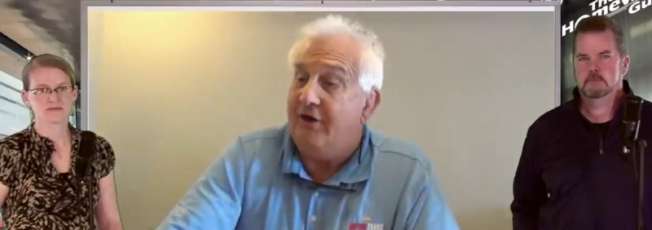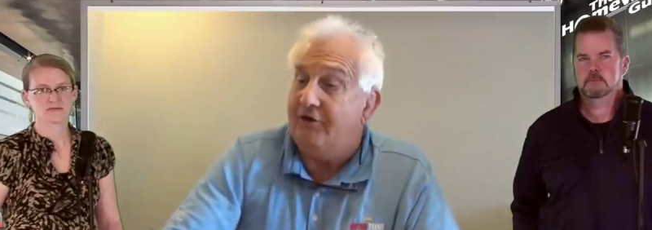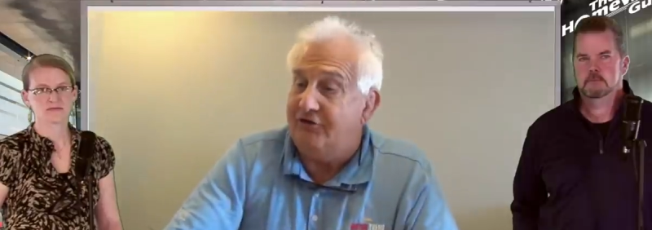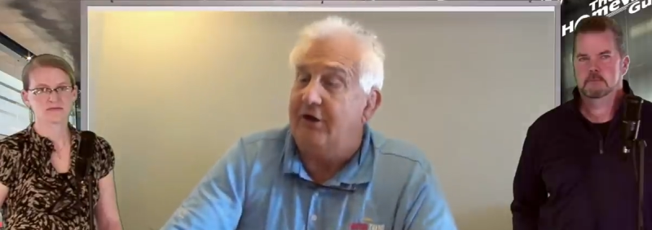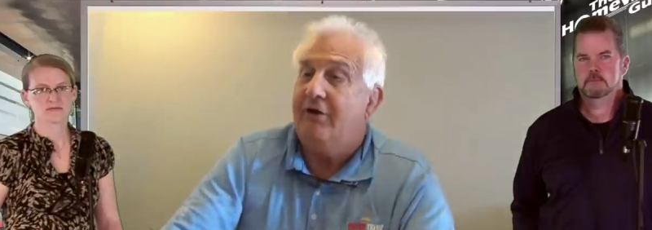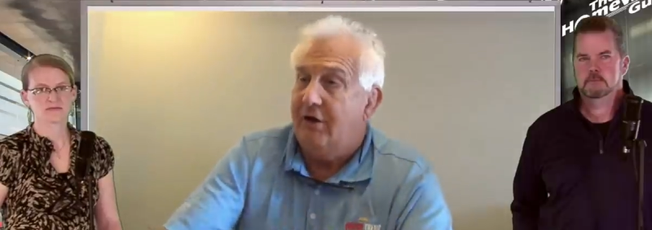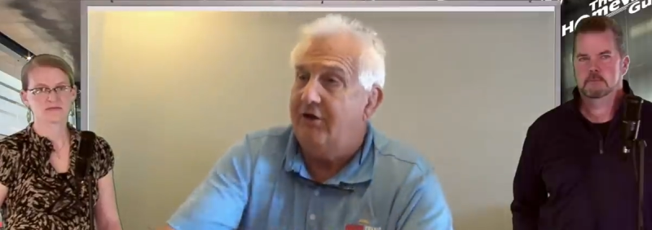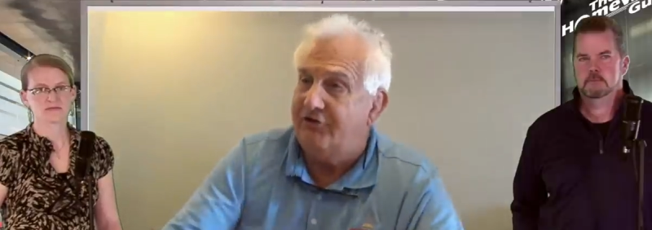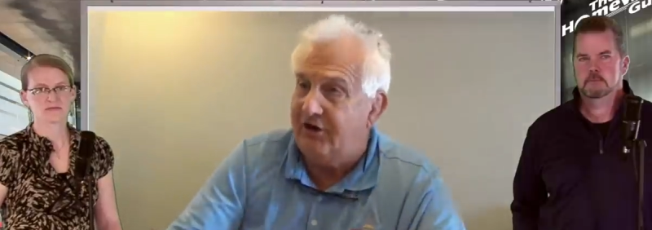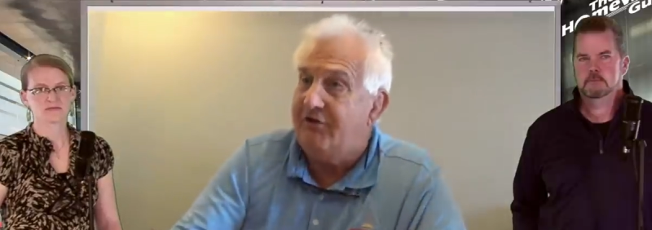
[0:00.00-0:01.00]
Speaker 1: the,
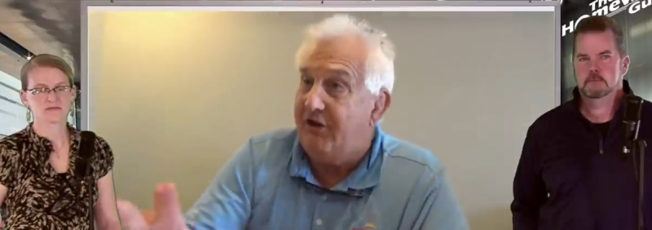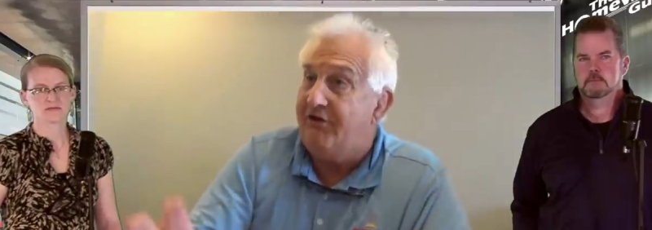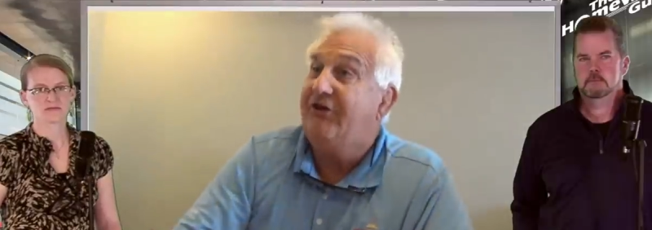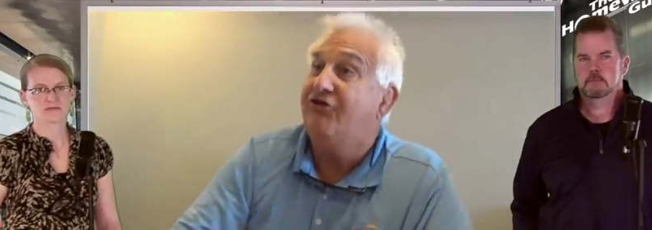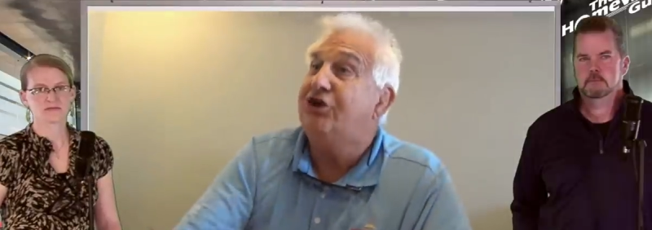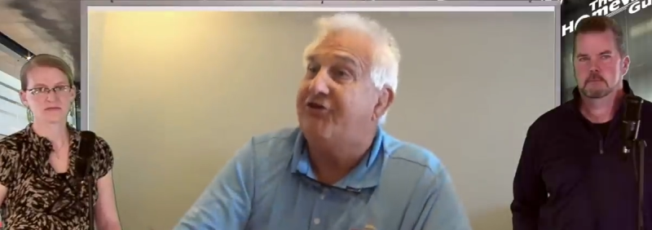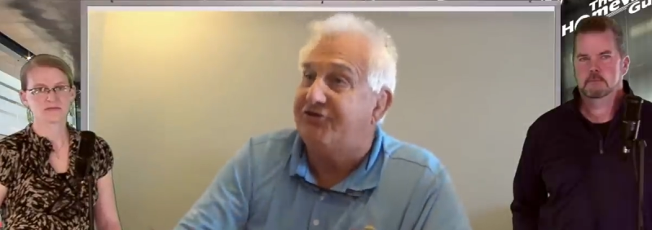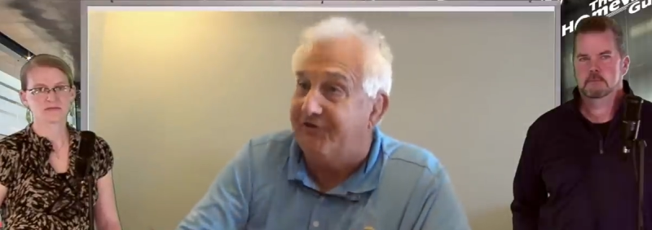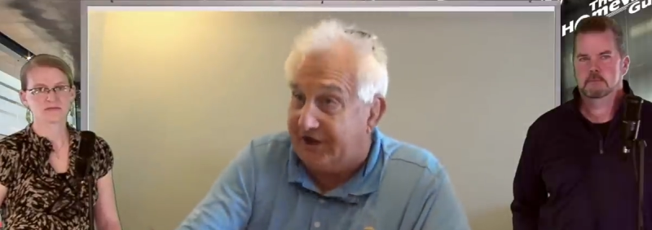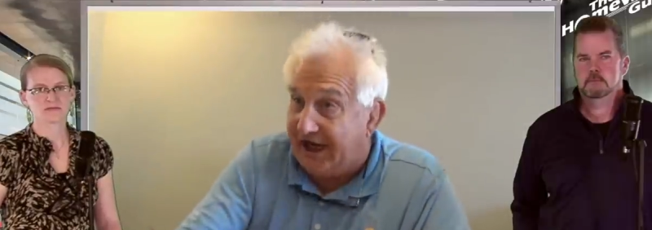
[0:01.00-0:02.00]
see, me, see, these
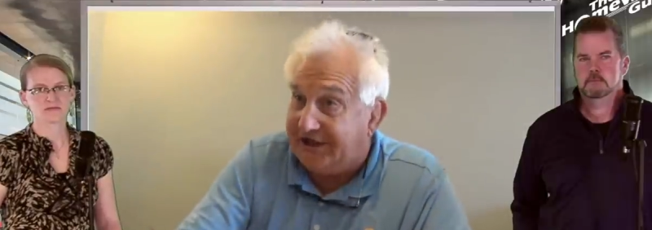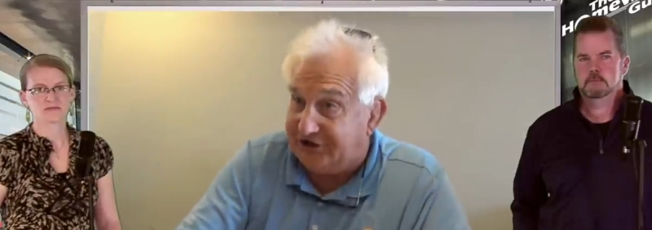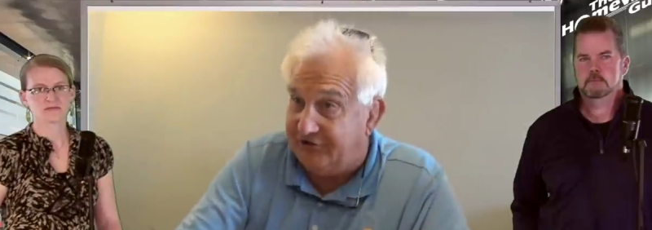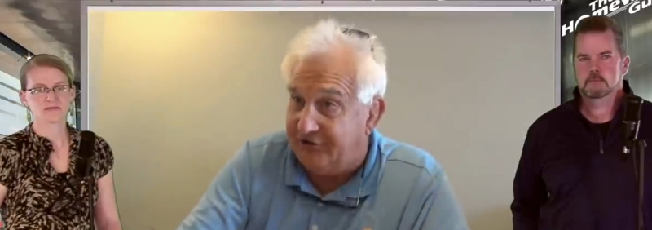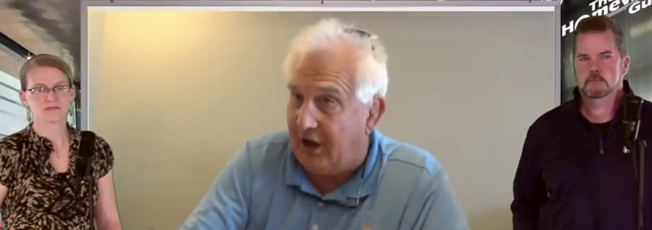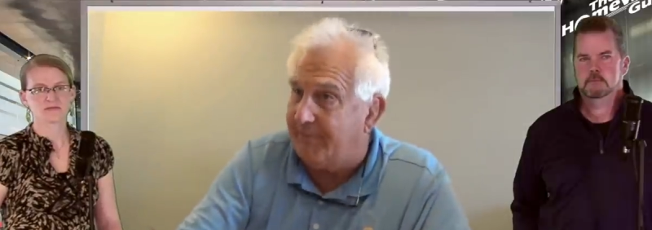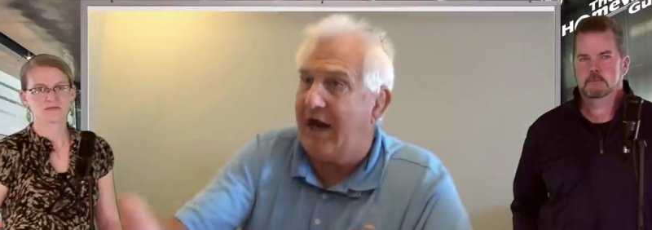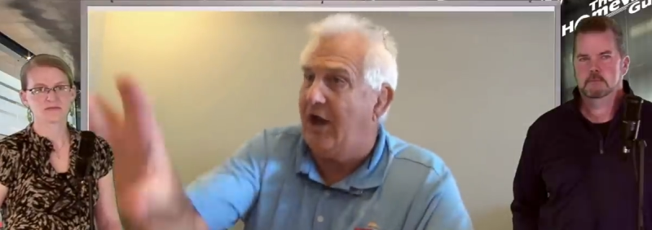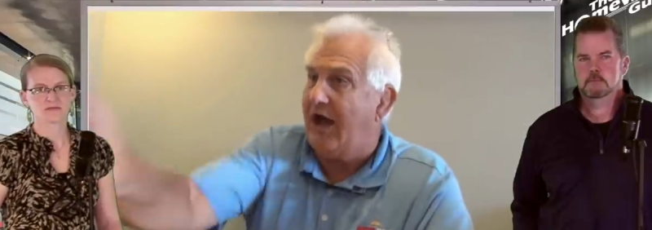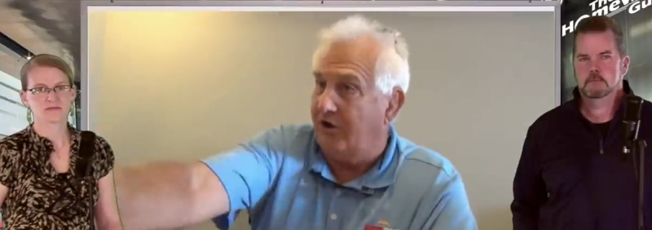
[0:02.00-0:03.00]
are justifications.
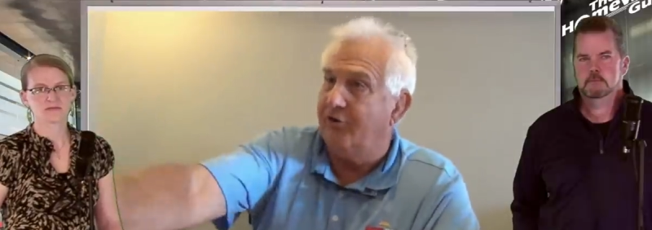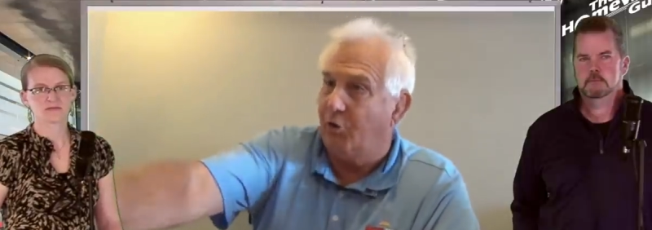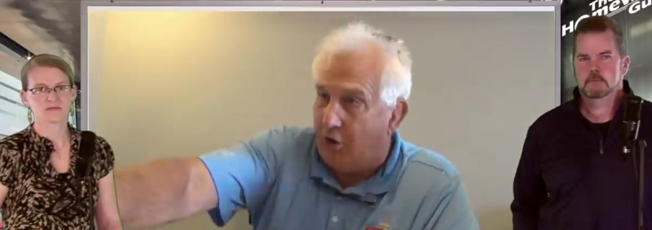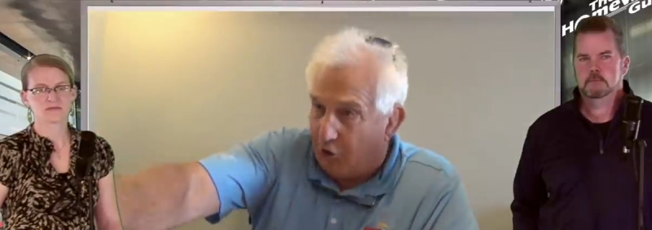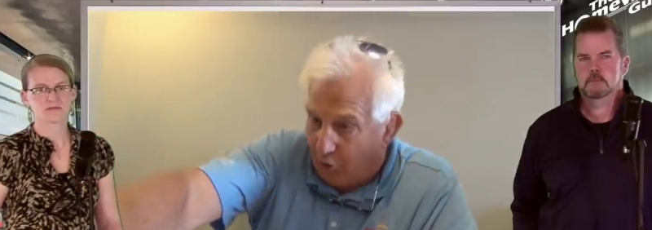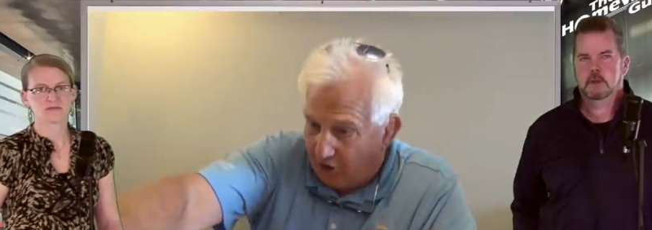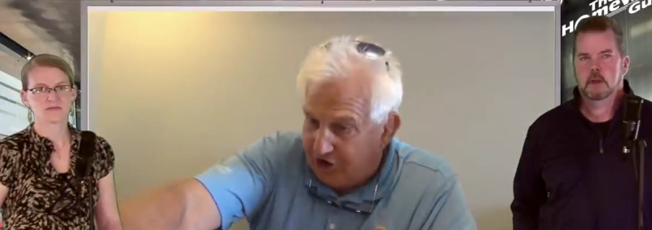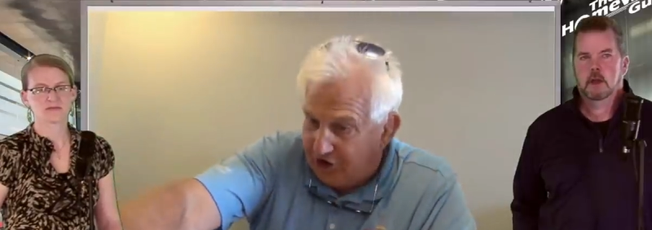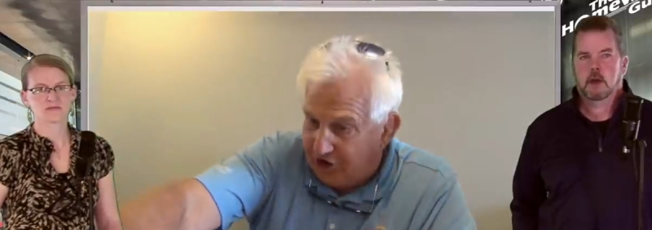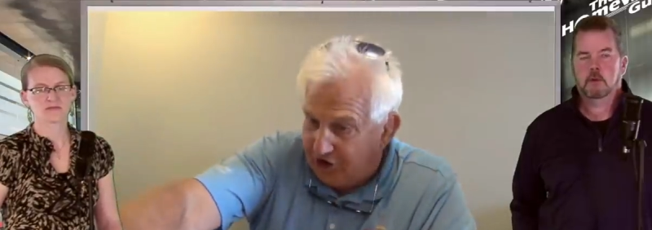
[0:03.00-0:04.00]
Right. I mean, I,
Speaker 2: I, well,
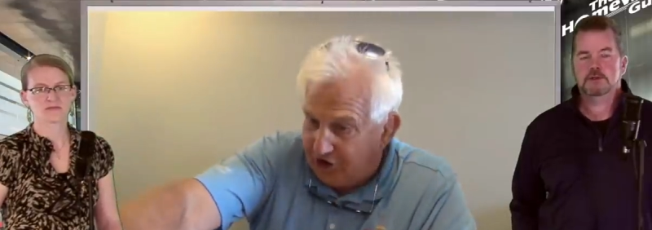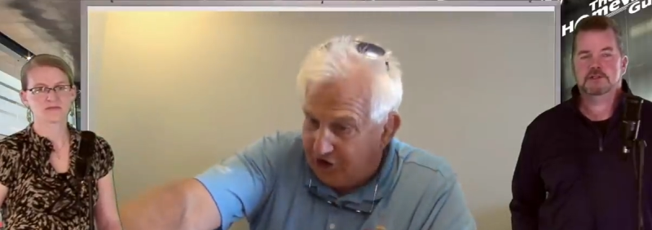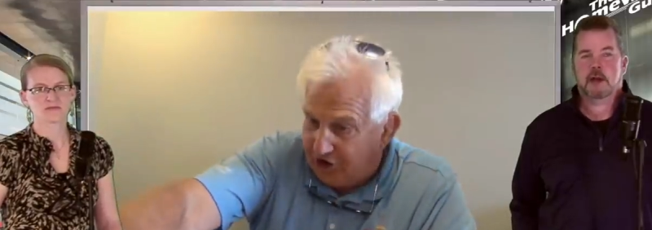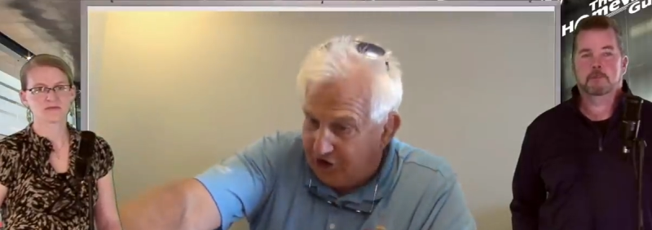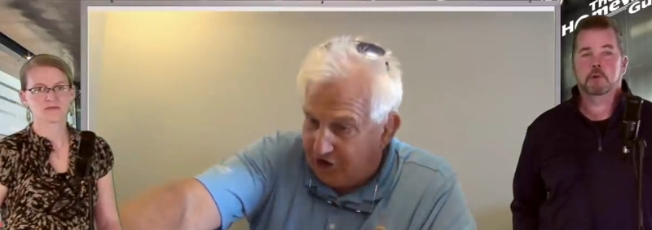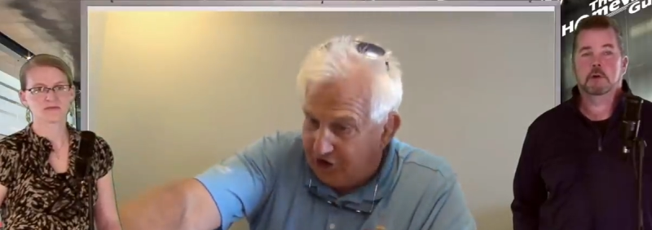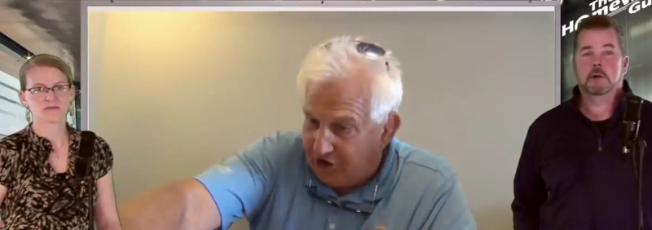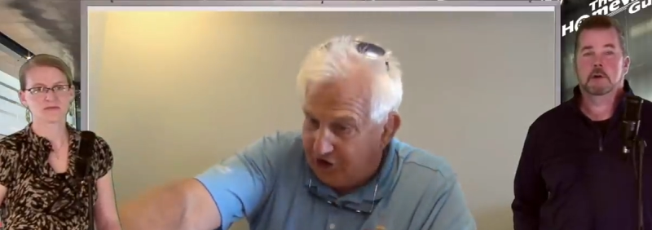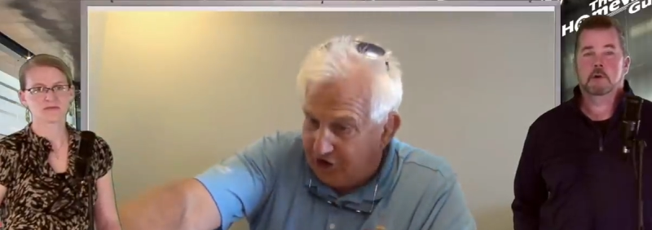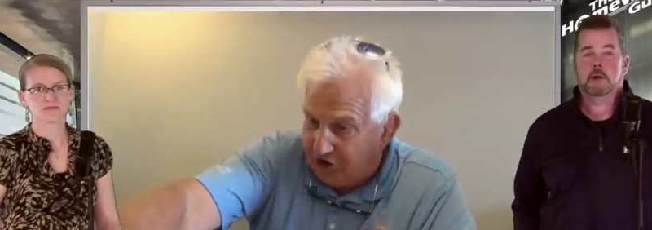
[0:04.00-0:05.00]
I want to stop real
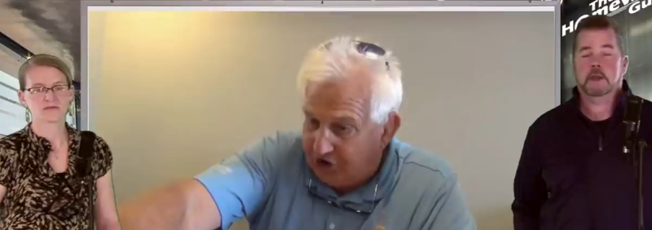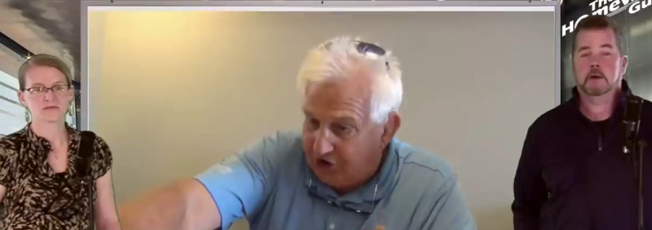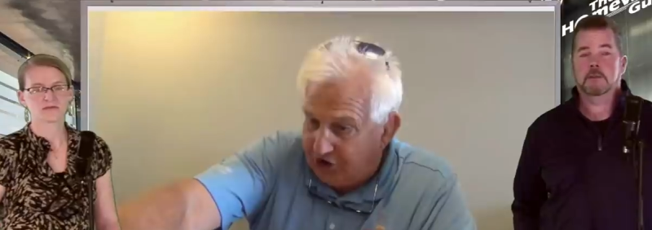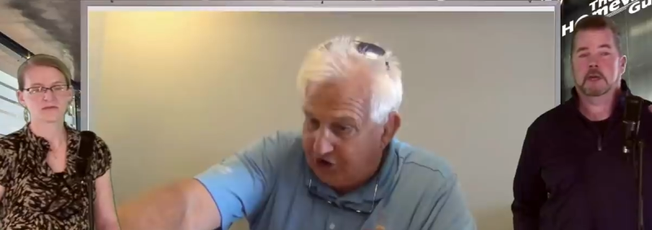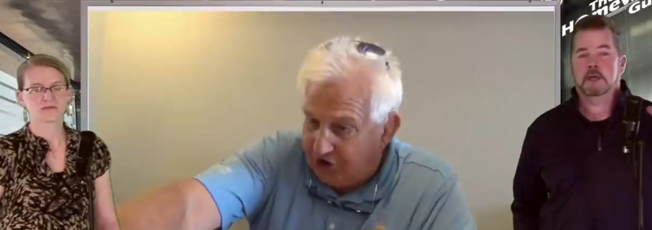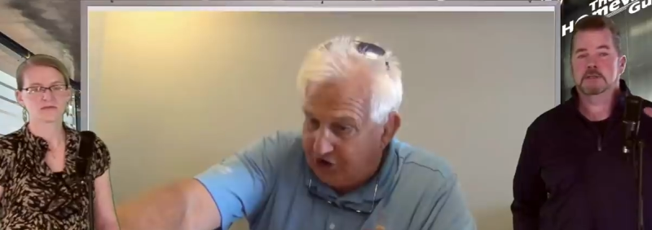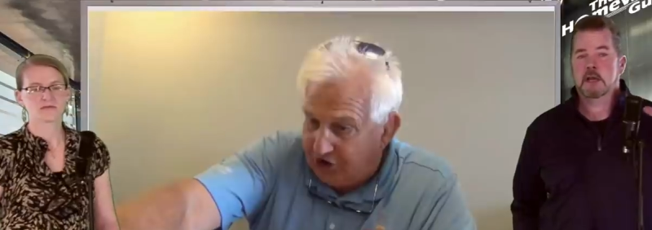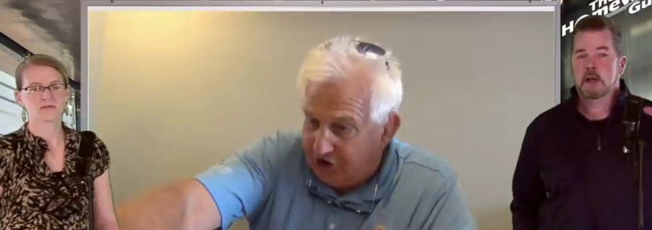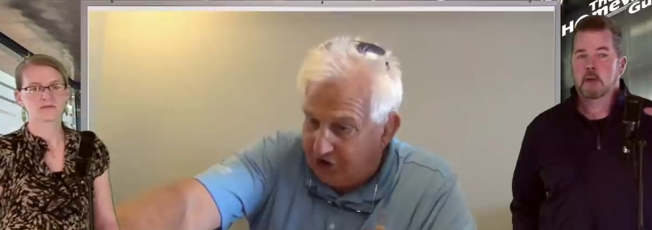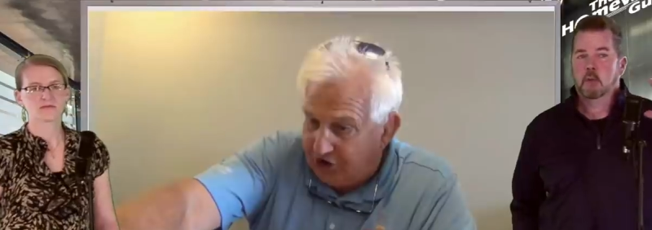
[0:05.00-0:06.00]
quick here because
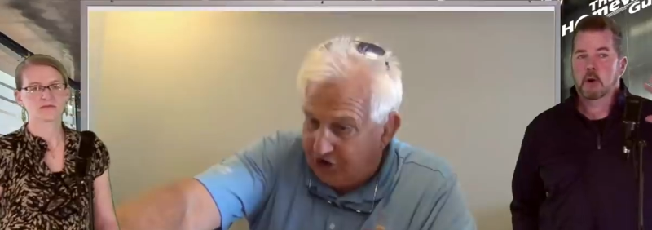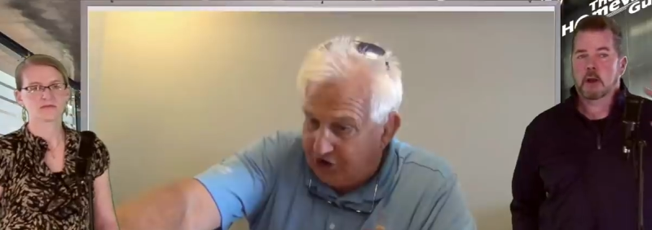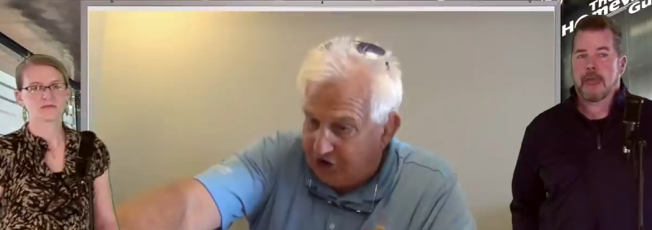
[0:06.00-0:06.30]
what